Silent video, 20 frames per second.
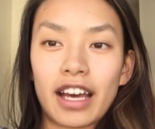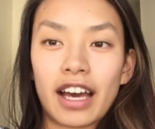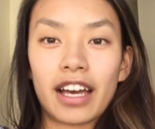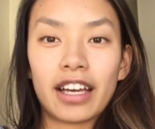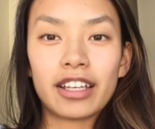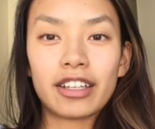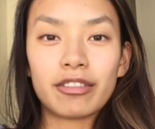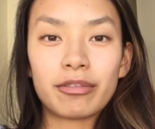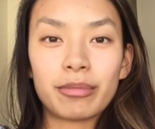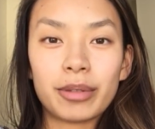
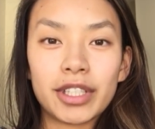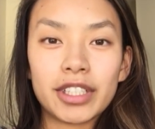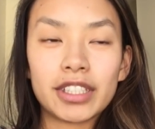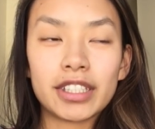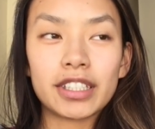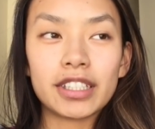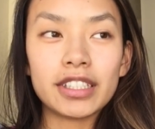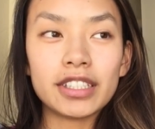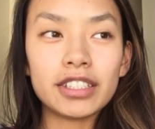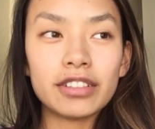I have
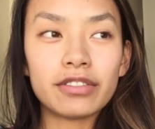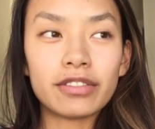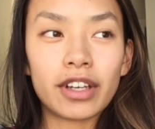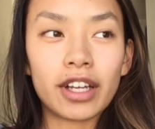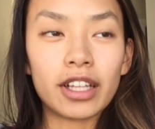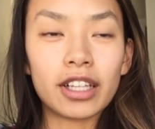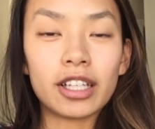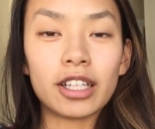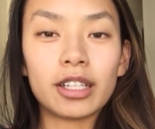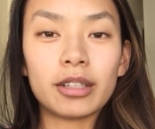basically
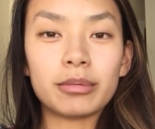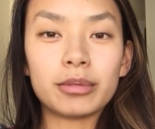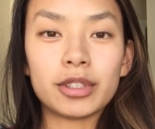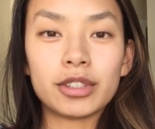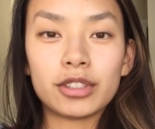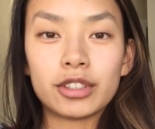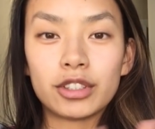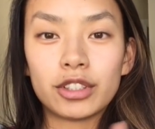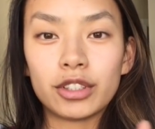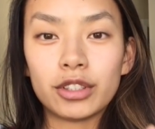developed
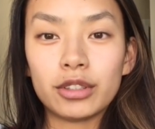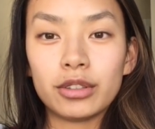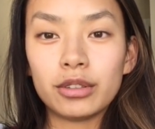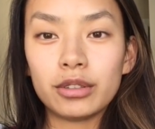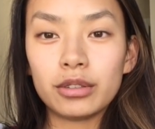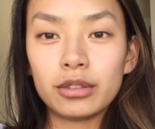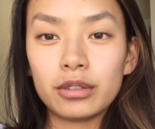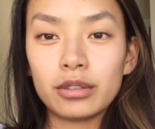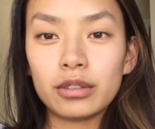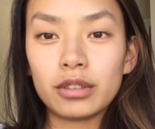
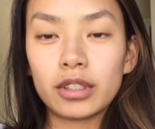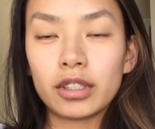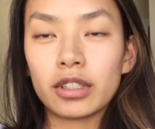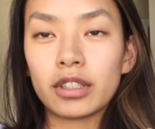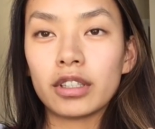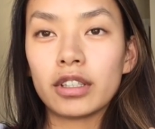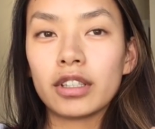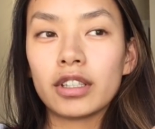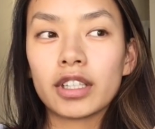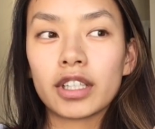two
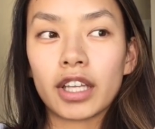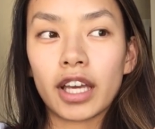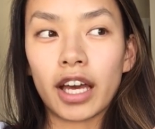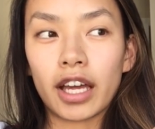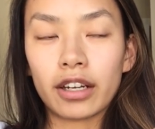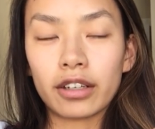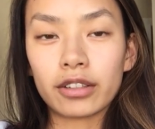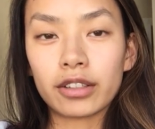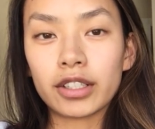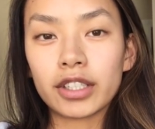
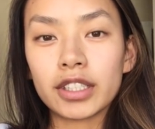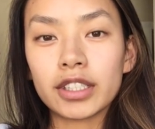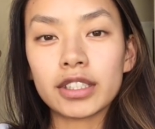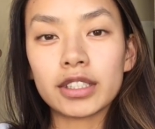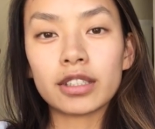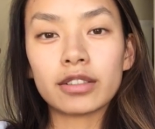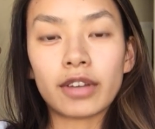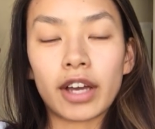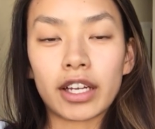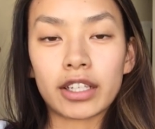
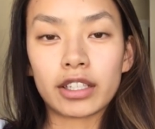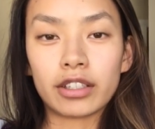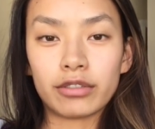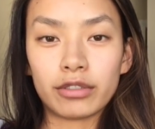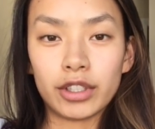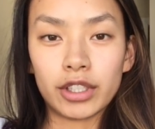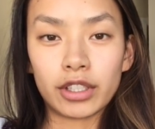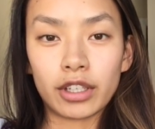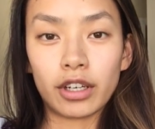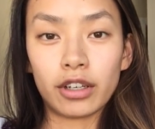categories of
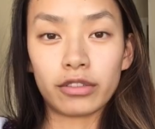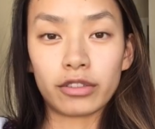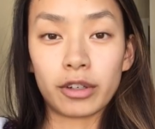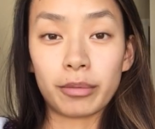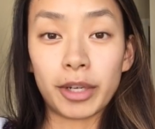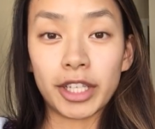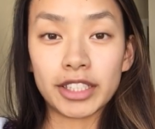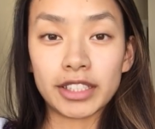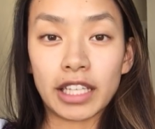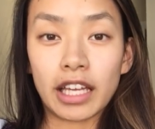active recall for
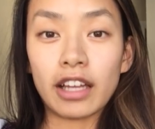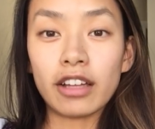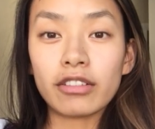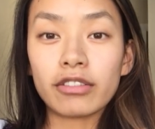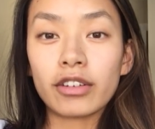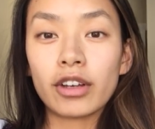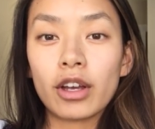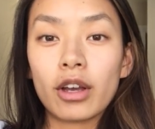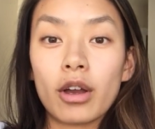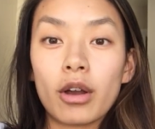
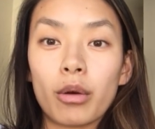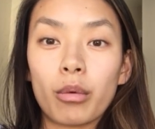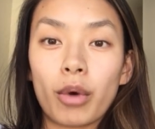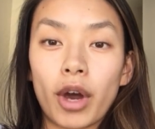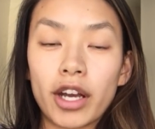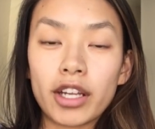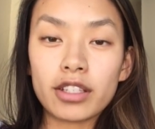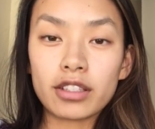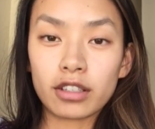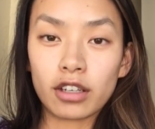myself.
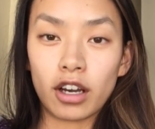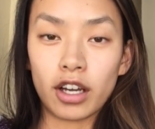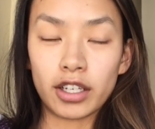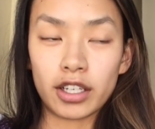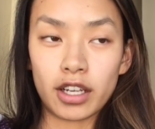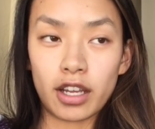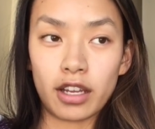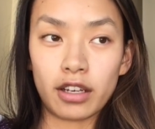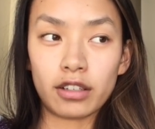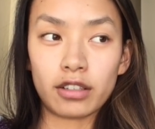One is
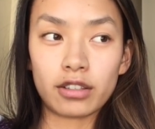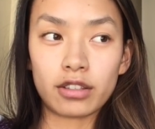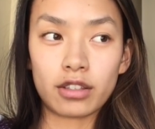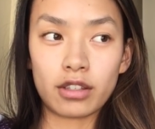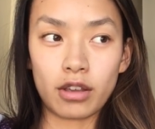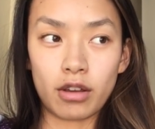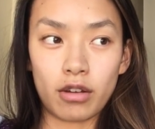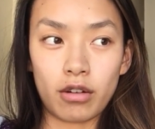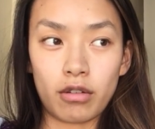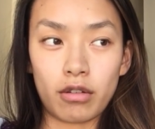content.
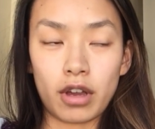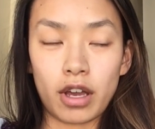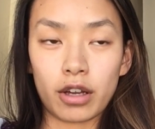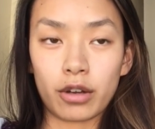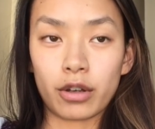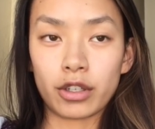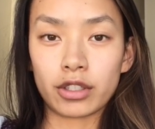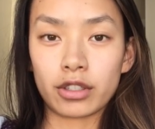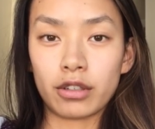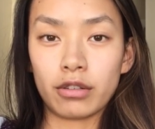So, a
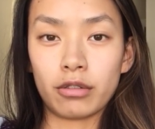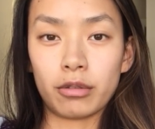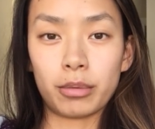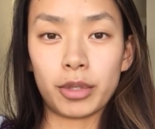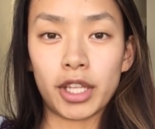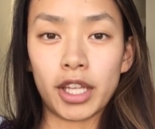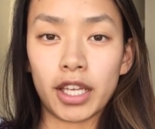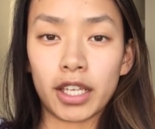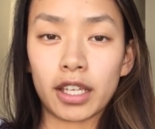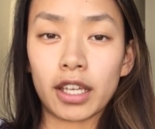question will
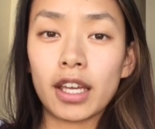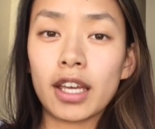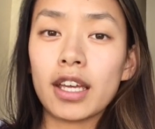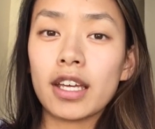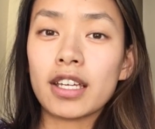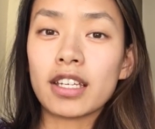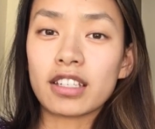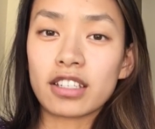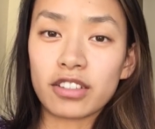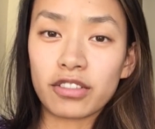be like,
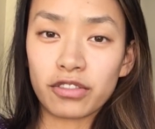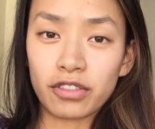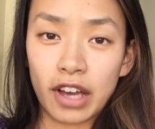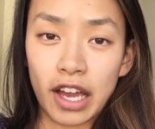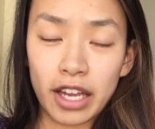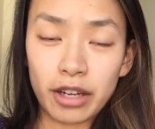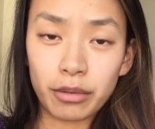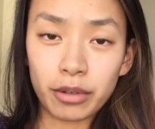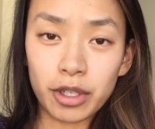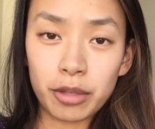
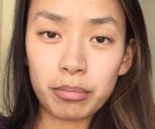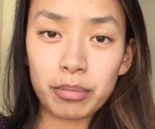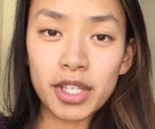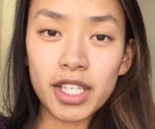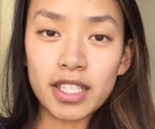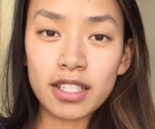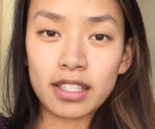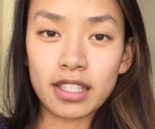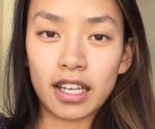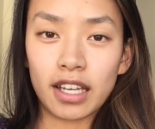define what a
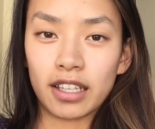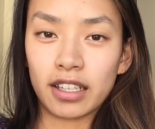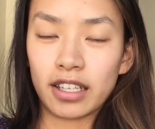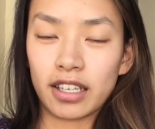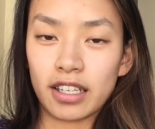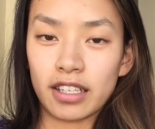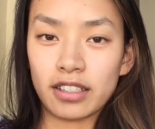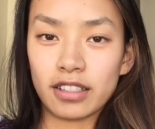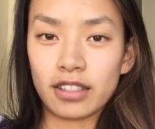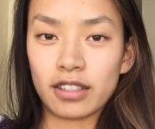B cell
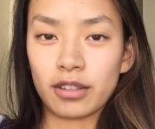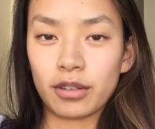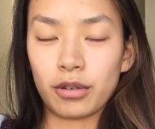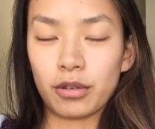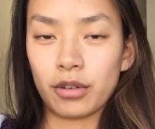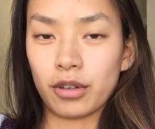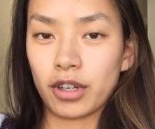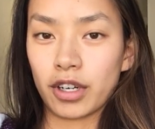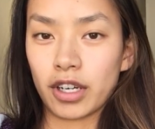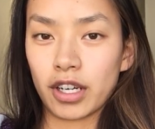is,
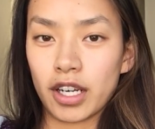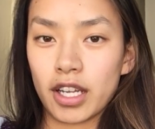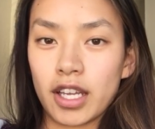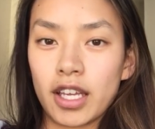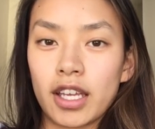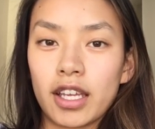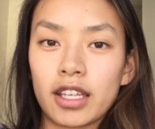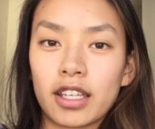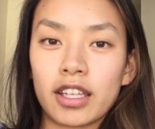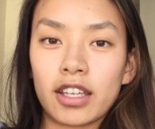or
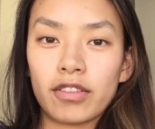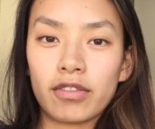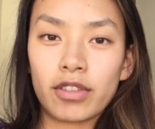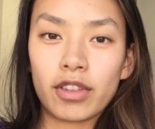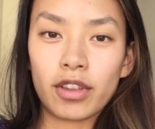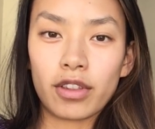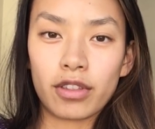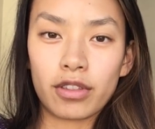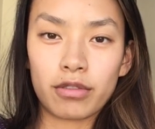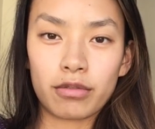give
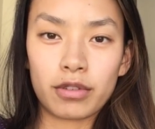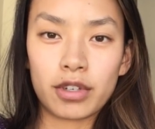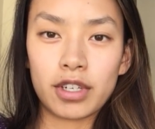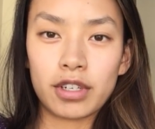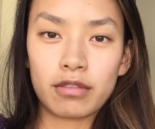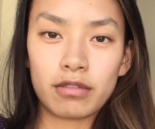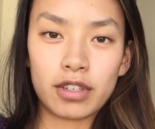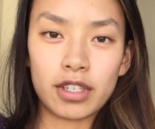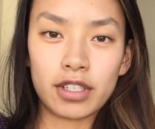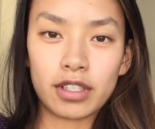the
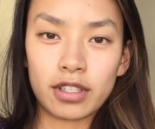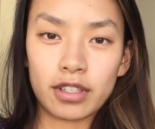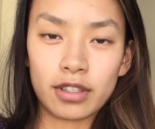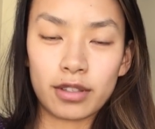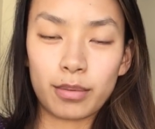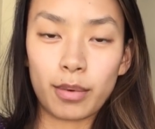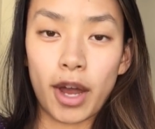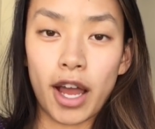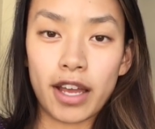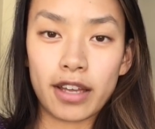three
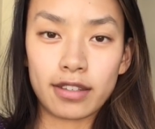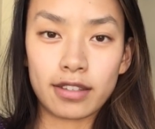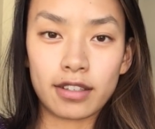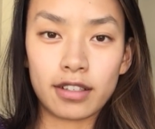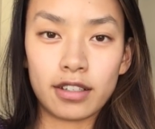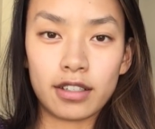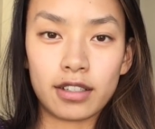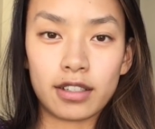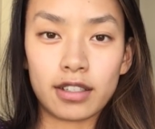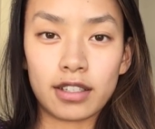reasons why a
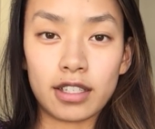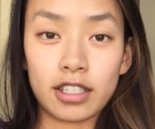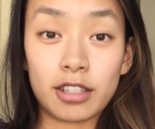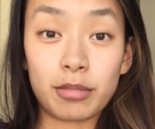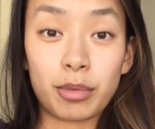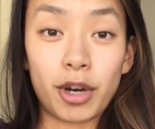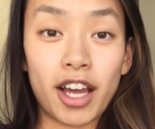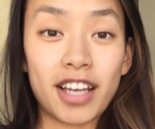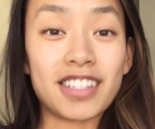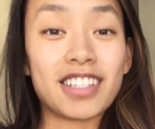certain
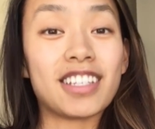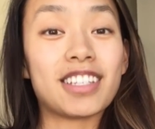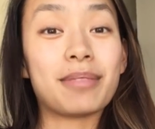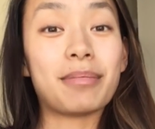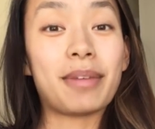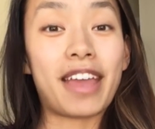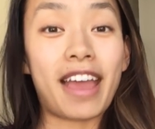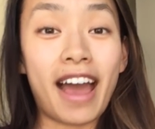disease process may